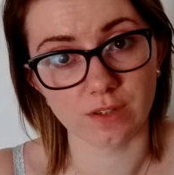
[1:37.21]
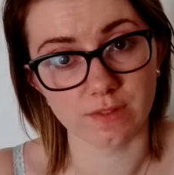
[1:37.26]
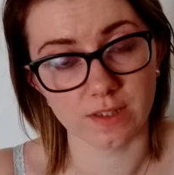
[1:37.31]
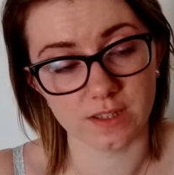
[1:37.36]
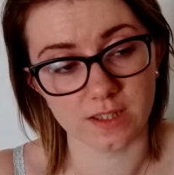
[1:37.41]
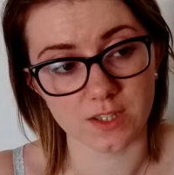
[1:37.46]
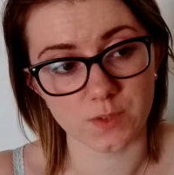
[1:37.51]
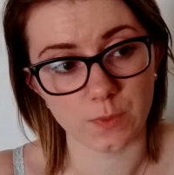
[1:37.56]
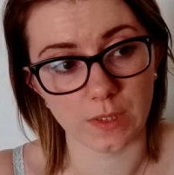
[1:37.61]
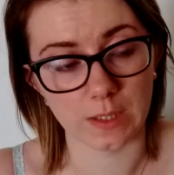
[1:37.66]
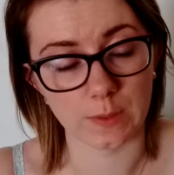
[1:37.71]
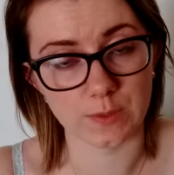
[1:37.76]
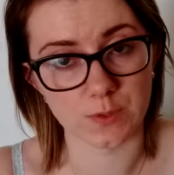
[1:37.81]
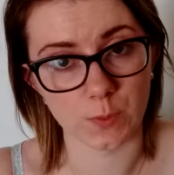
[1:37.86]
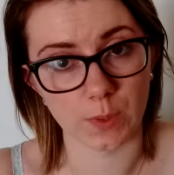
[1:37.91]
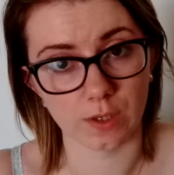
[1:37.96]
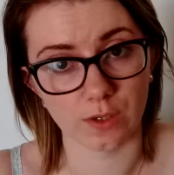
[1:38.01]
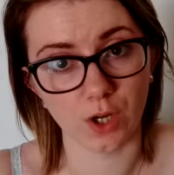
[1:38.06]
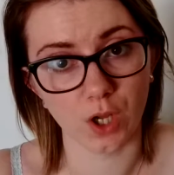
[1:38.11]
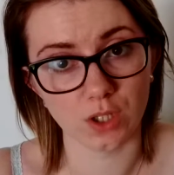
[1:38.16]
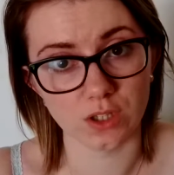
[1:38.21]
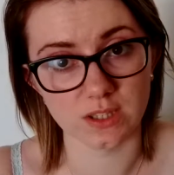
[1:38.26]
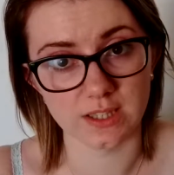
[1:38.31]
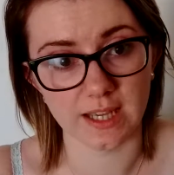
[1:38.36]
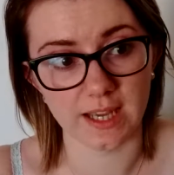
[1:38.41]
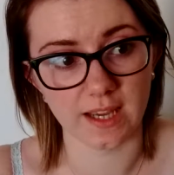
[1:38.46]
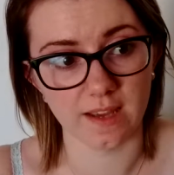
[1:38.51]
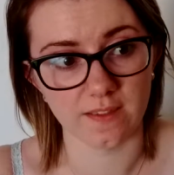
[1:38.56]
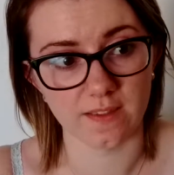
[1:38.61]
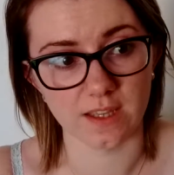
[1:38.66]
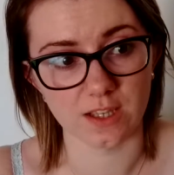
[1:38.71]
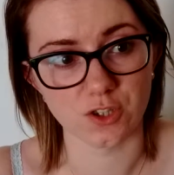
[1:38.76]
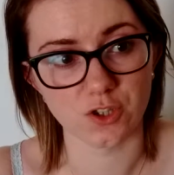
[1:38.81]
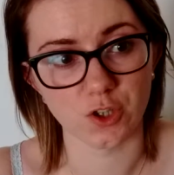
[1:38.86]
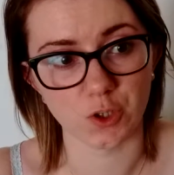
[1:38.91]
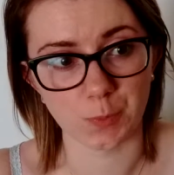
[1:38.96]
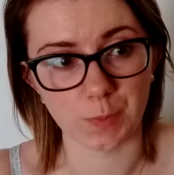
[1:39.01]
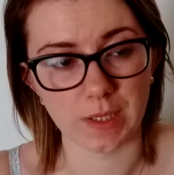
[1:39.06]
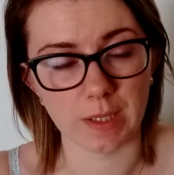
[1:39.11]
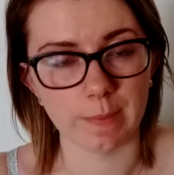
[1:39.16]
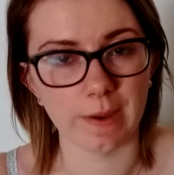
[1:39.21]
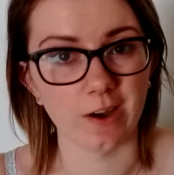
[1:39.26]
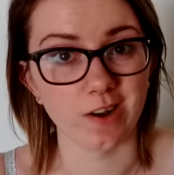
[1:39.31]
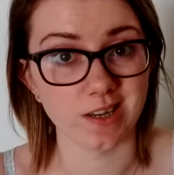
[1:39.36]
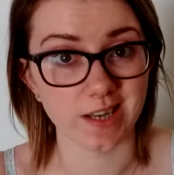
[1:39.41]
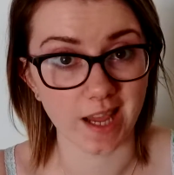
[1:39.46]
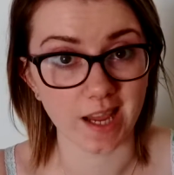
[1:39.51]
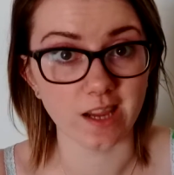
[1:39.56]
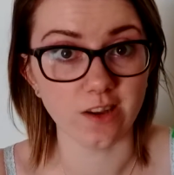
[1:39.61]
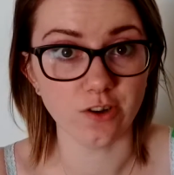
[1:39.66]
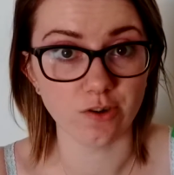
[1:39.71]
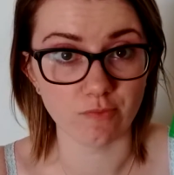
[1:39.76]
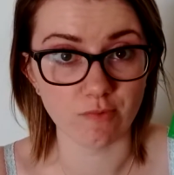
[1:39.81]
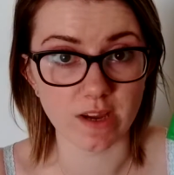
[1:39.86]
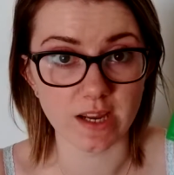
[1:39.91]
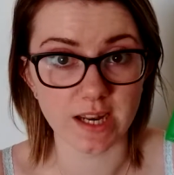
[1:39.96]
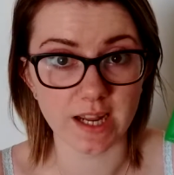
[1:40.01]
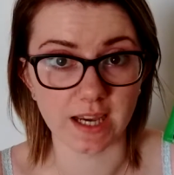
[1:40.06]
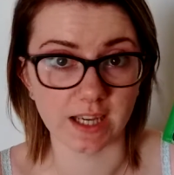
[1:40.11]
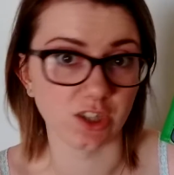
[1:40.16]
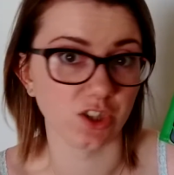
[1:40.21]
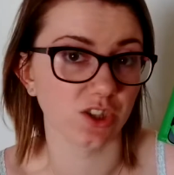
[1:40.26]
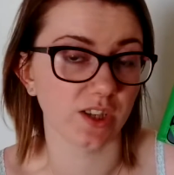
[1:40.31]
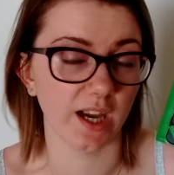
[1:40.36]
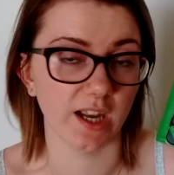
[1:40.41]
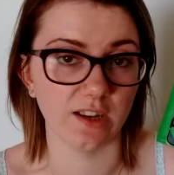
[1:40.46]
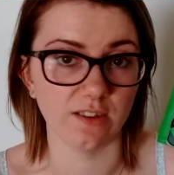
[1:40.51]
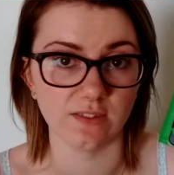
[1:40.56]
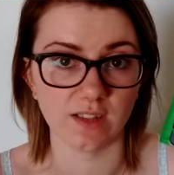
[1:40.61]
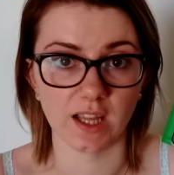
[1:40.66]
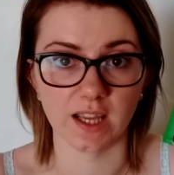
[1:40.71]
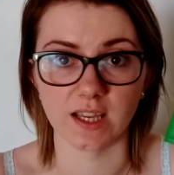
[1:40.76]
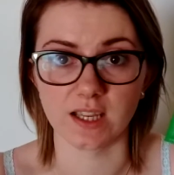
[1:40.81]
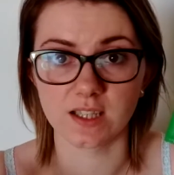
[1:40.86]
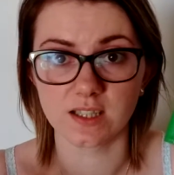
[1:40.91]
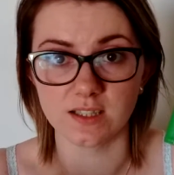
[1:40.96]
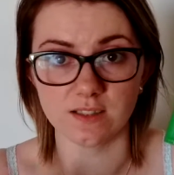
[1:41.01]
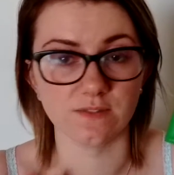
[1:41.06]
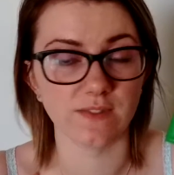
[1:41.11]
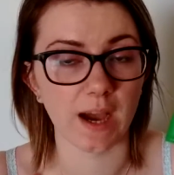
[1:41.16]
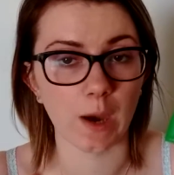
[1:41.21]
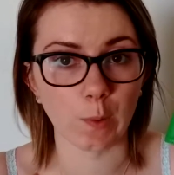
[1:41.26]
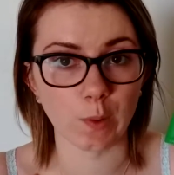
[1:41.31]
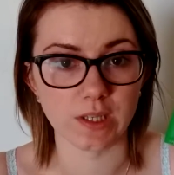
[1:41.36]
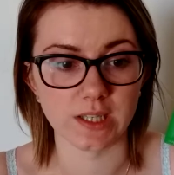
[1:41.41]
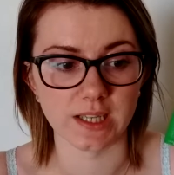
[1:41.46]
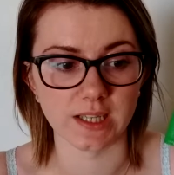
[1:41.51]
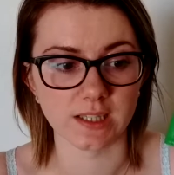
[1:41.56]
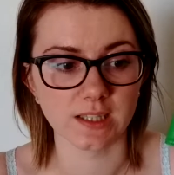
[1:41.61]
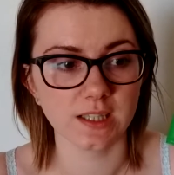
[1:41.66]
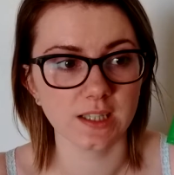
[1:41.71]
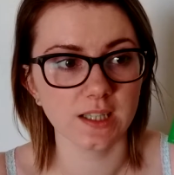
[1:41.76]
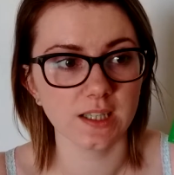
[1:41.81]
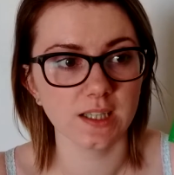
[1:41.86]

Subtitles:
I read this while I was away on holiday. I think it took me about a day to read it. I just kind of like devoured it.